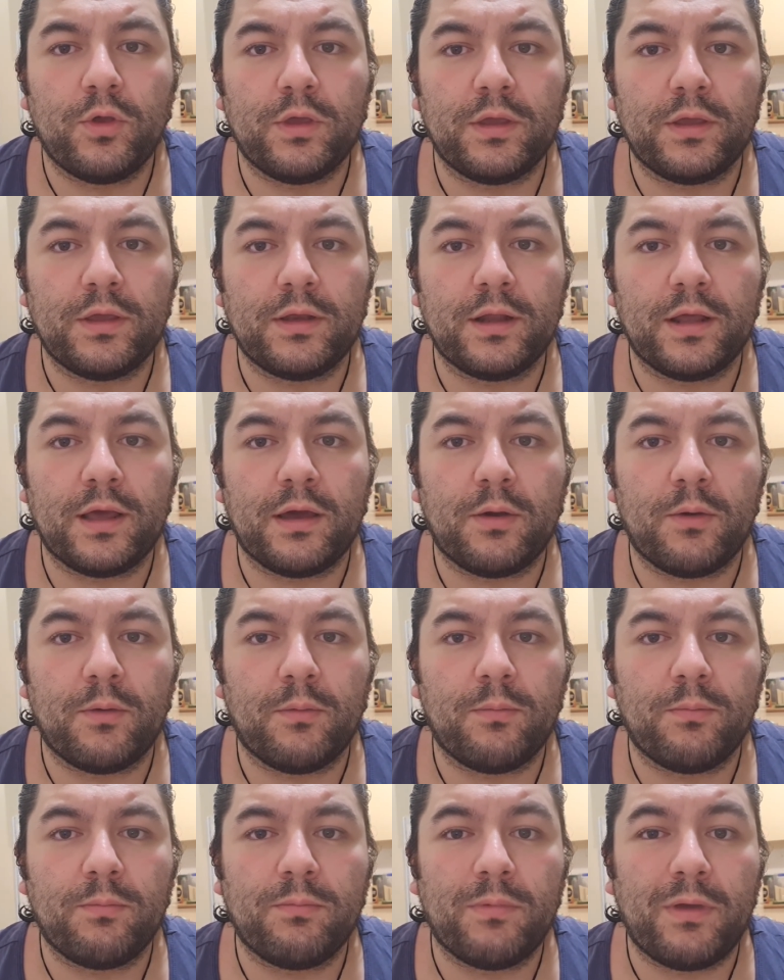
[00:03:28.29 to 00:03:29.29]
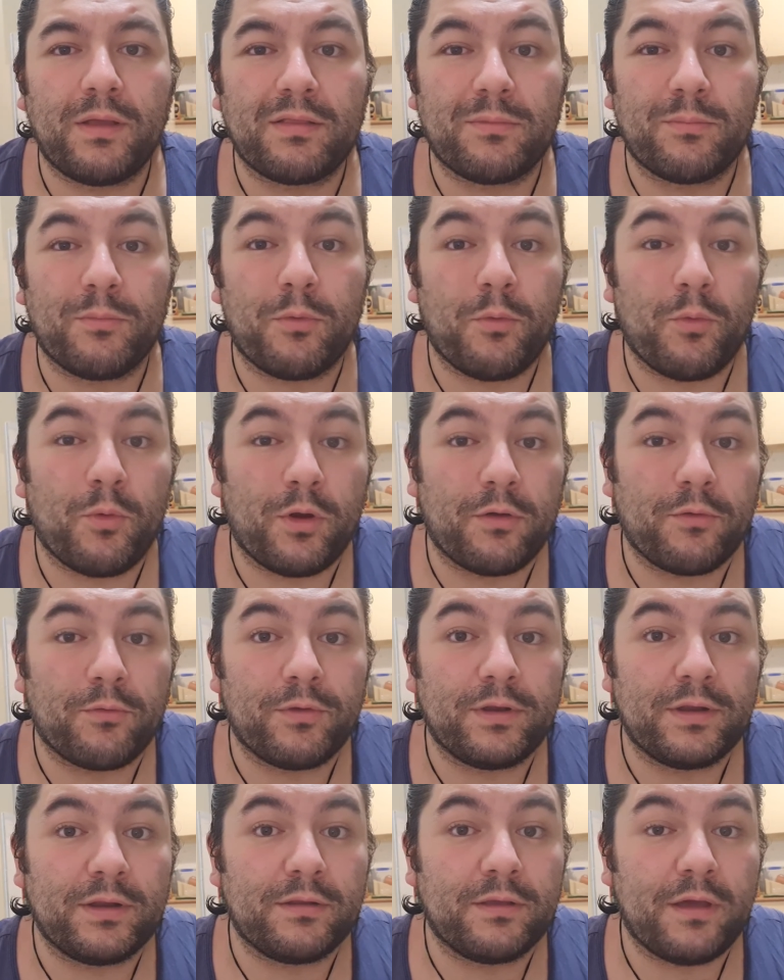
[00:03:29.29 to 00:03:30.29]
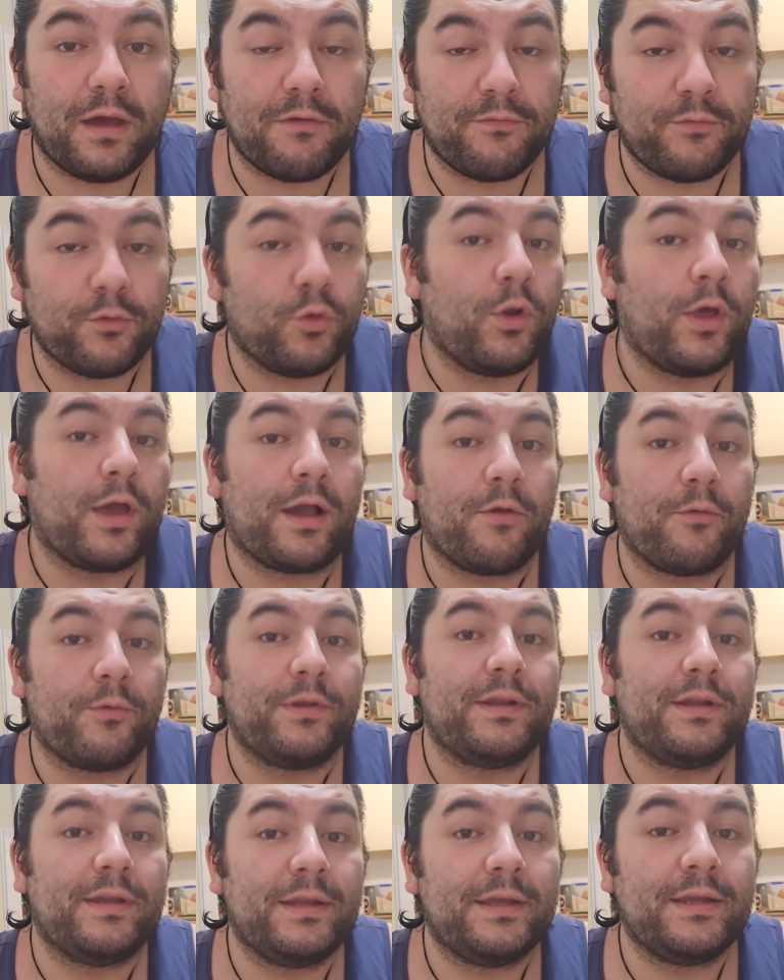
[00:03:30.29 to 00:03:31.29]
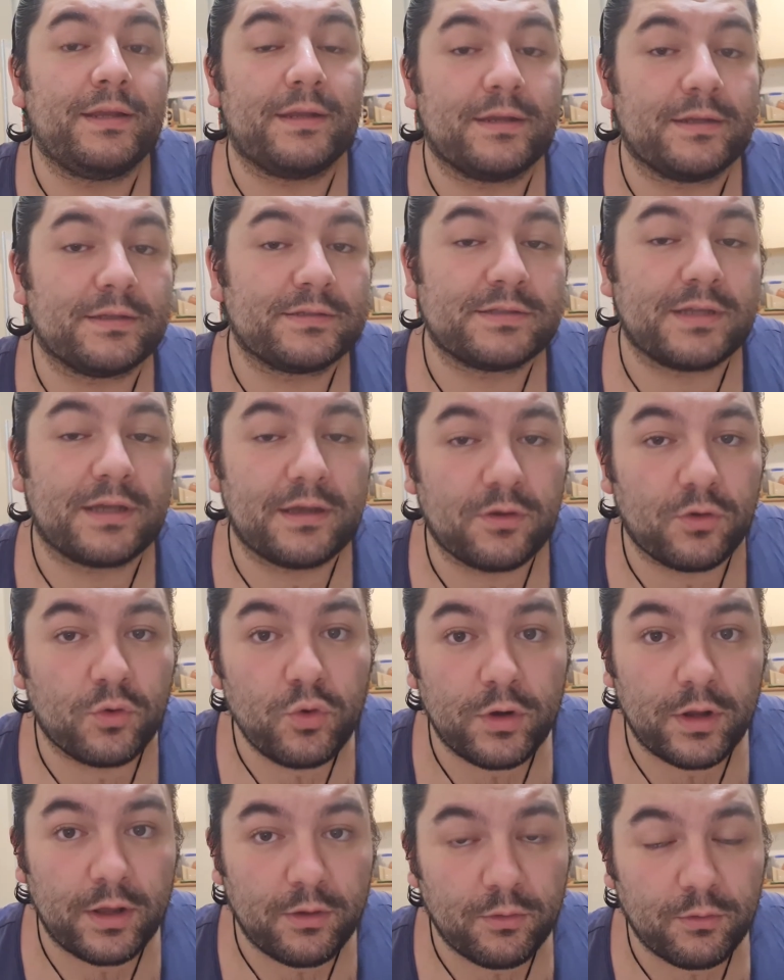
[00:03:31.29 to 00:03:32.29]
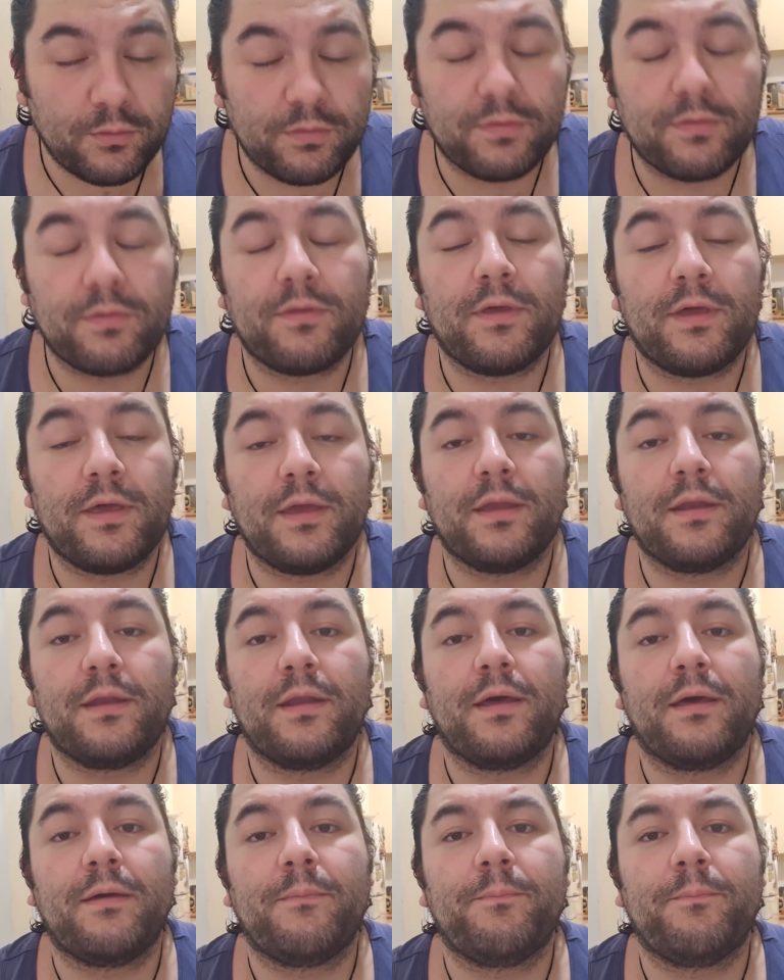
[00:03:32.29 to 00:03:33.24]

You know, at the moment, I feel like I really need, and it's good health and